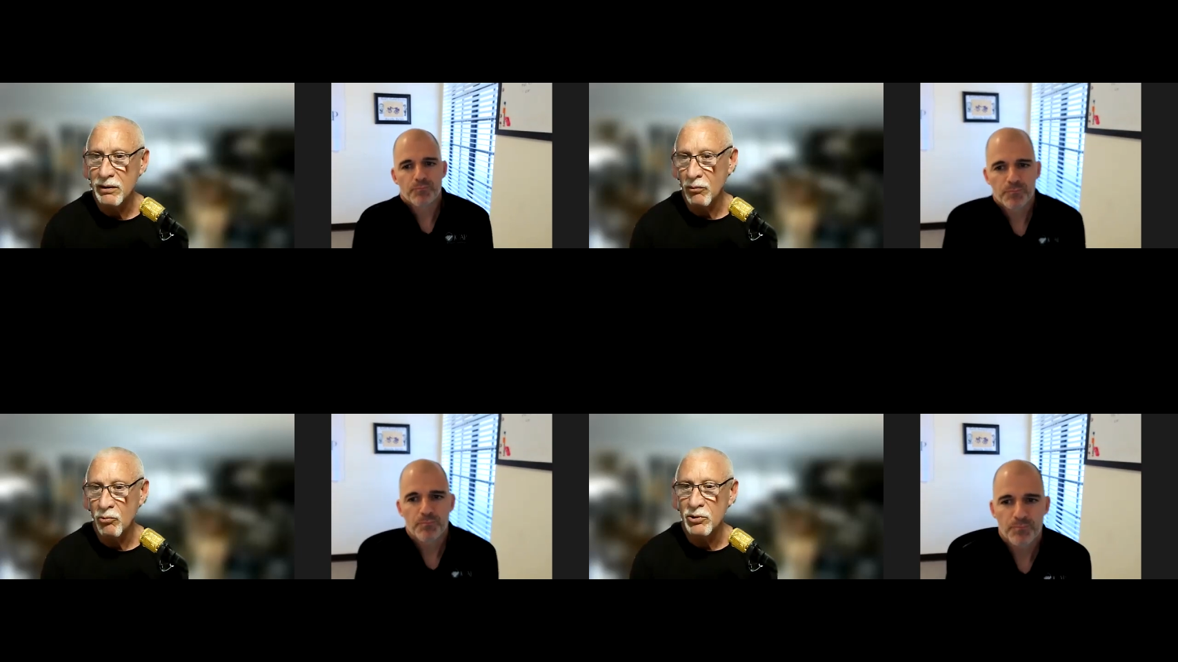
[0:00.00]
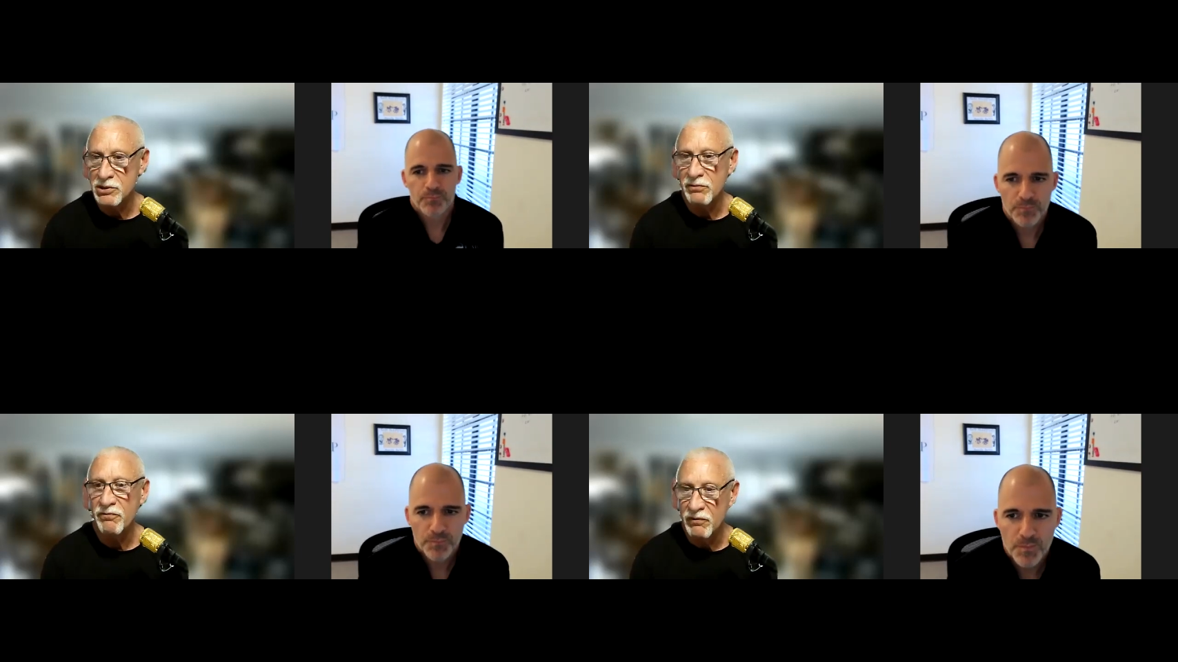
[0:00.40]
Speaker 1: And once you
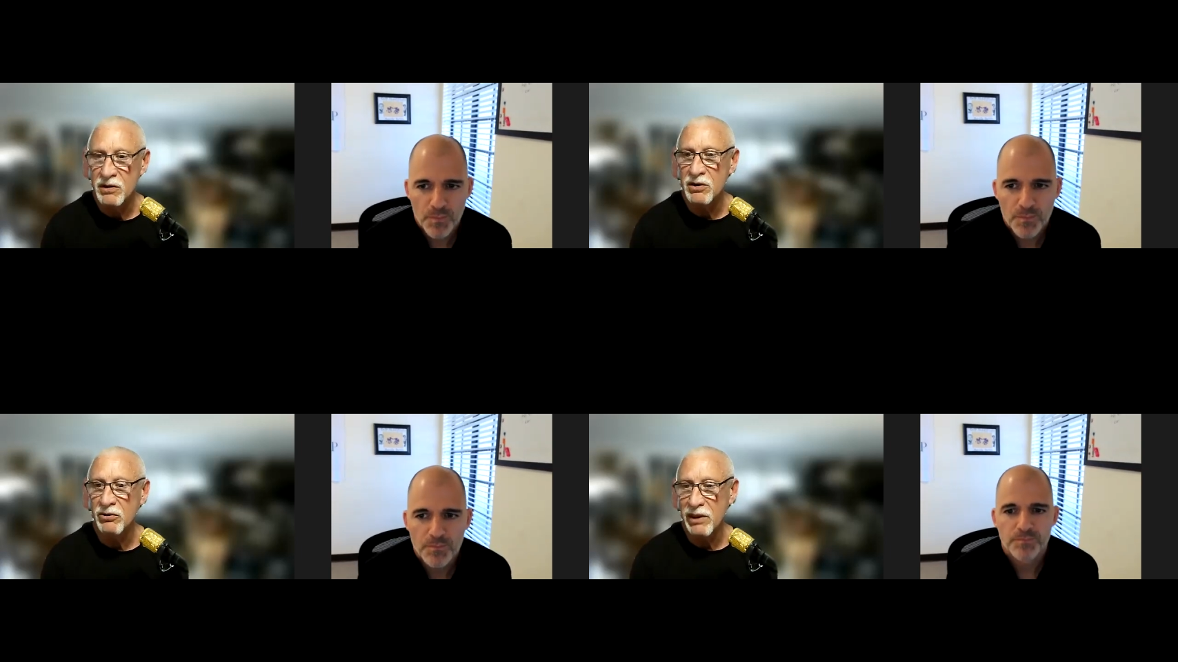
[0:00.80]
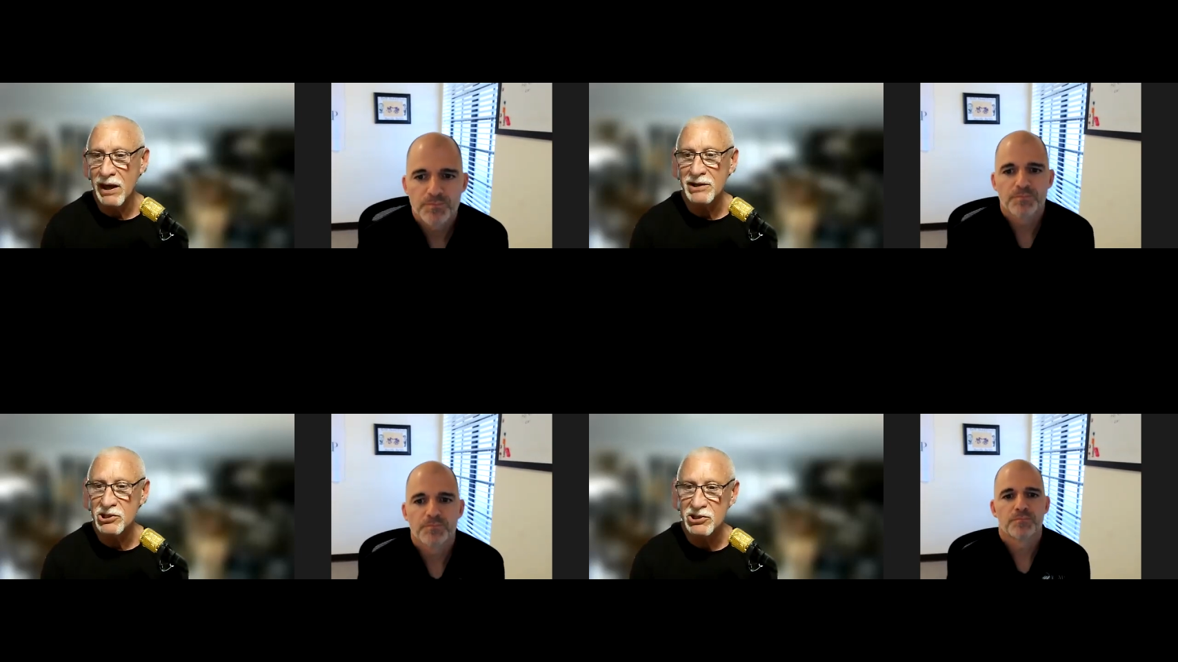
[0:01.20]
feel
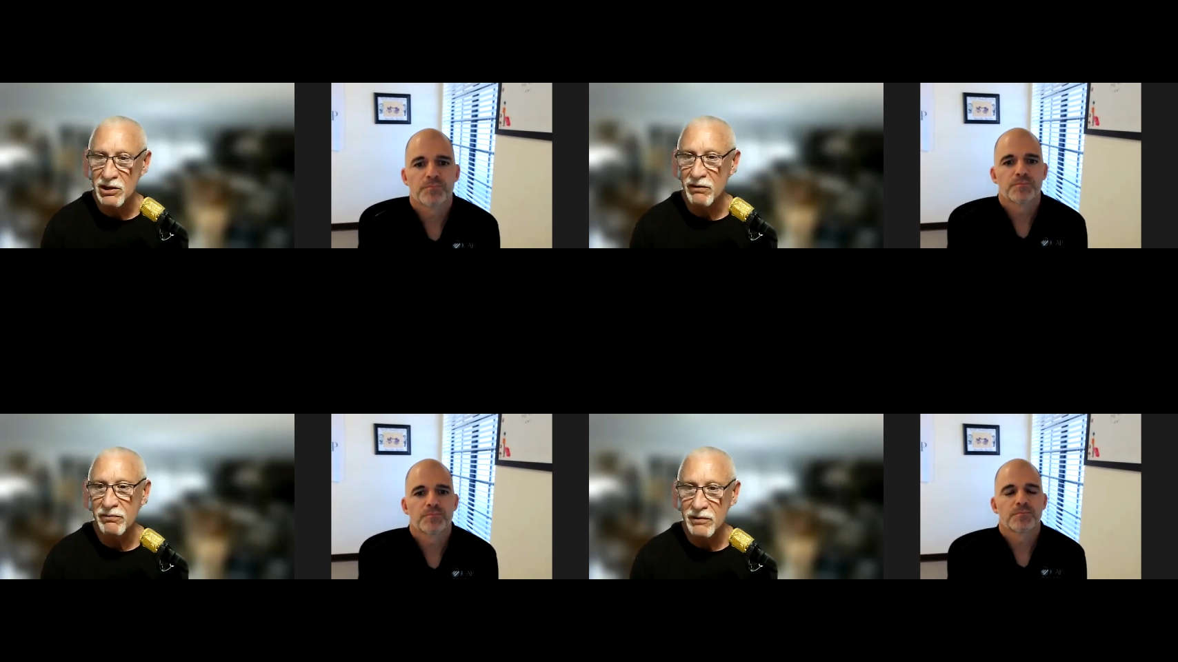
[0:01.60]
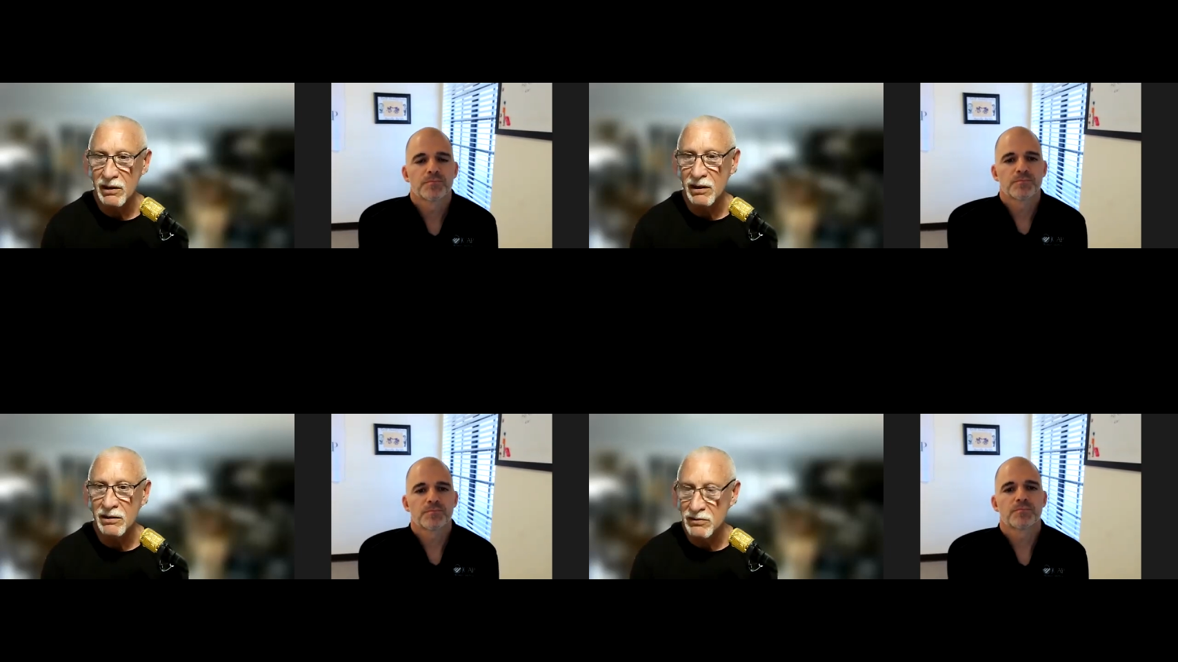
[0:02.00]
that shift
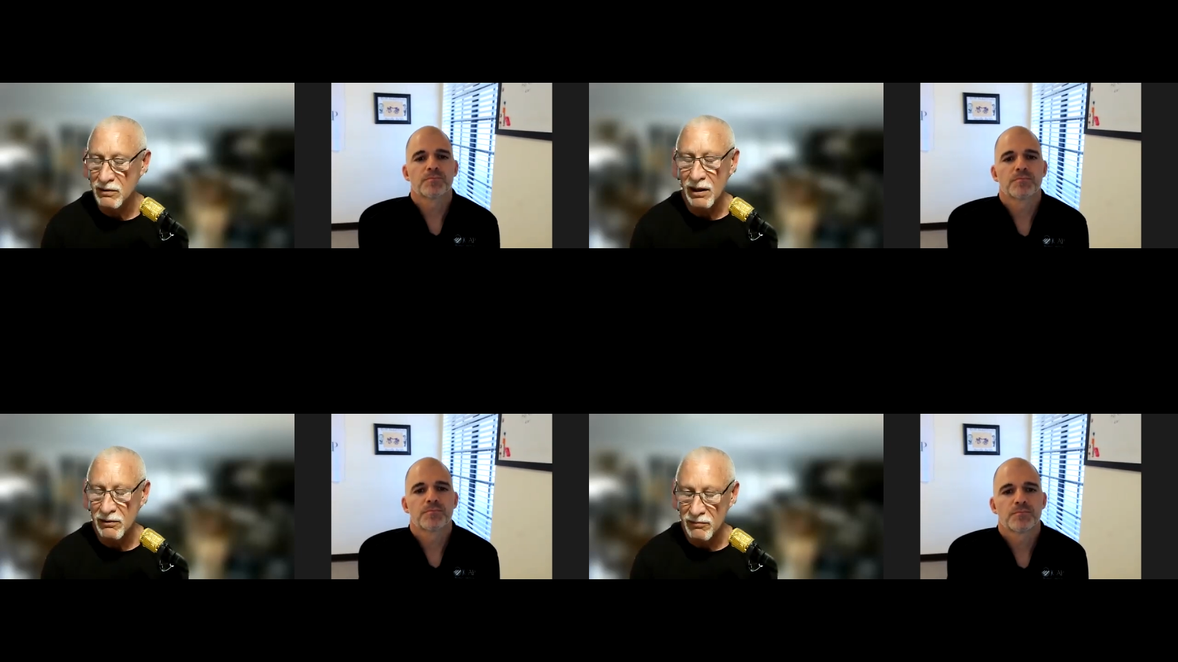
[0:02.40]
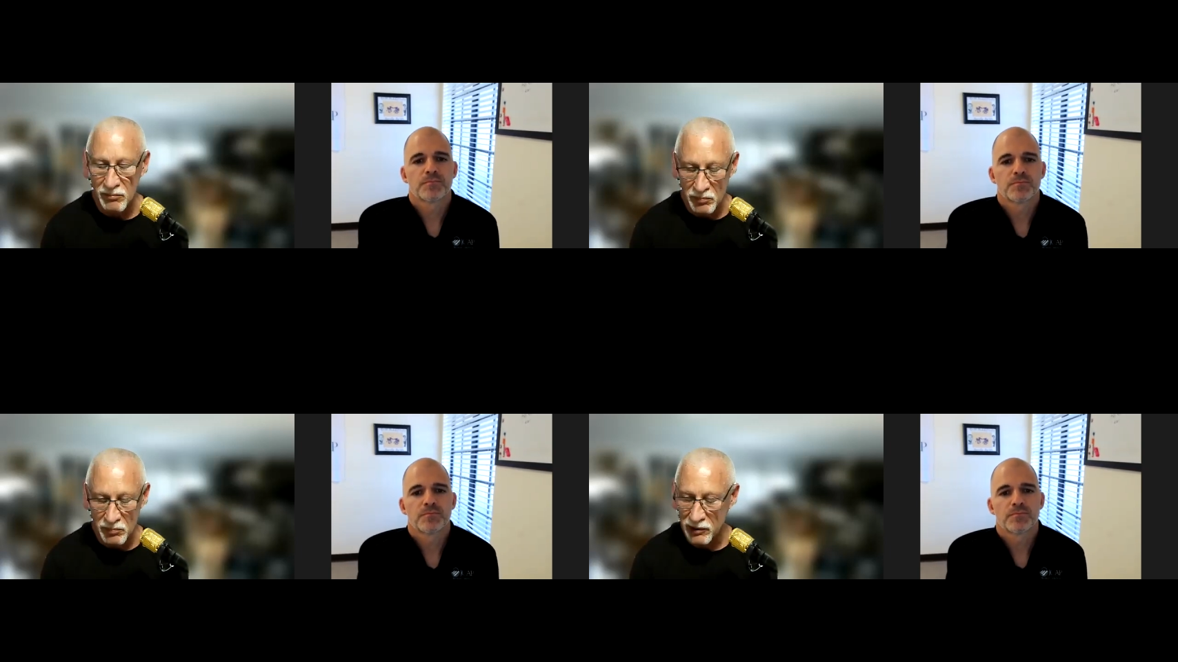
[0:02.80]
into that
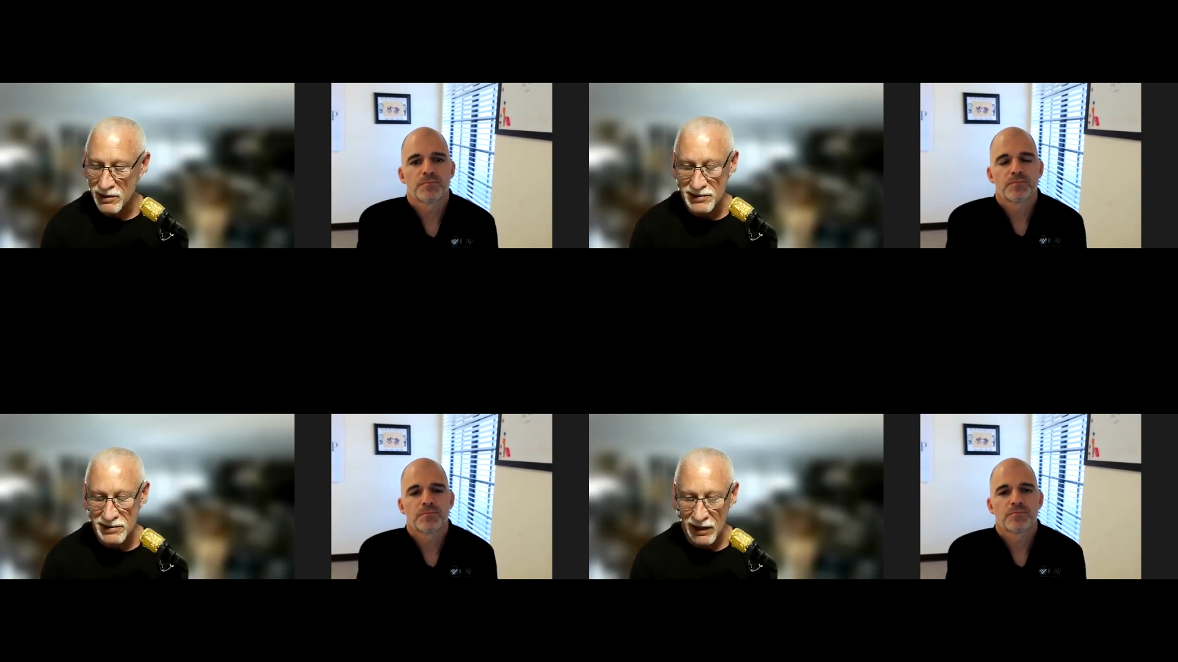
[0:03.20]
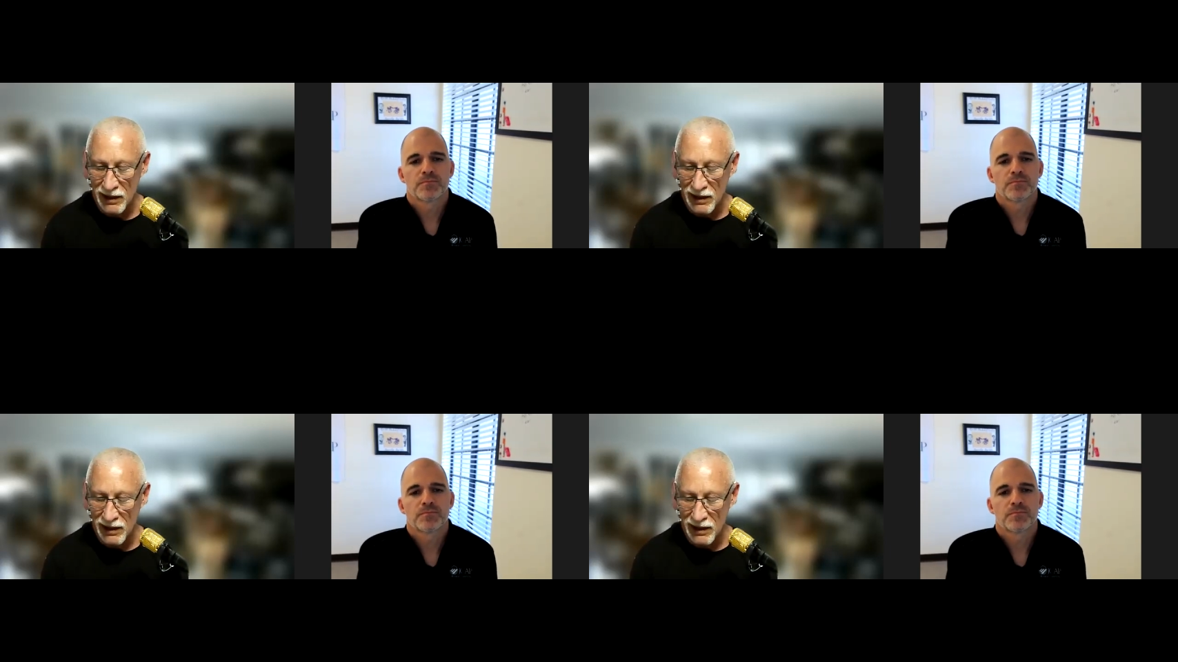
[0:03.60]
bliss,